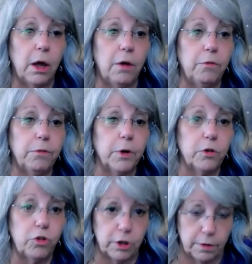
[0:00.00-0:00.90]
a
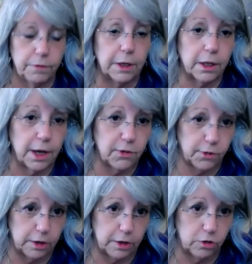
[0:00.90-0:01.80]
version of the
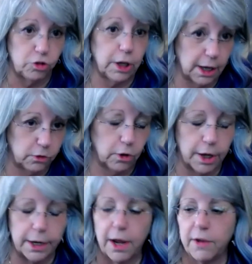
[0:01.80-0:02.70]
class that she had
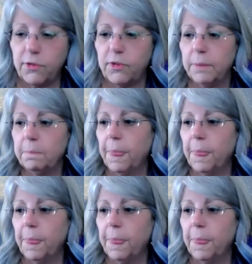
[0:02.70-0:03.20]
taught us.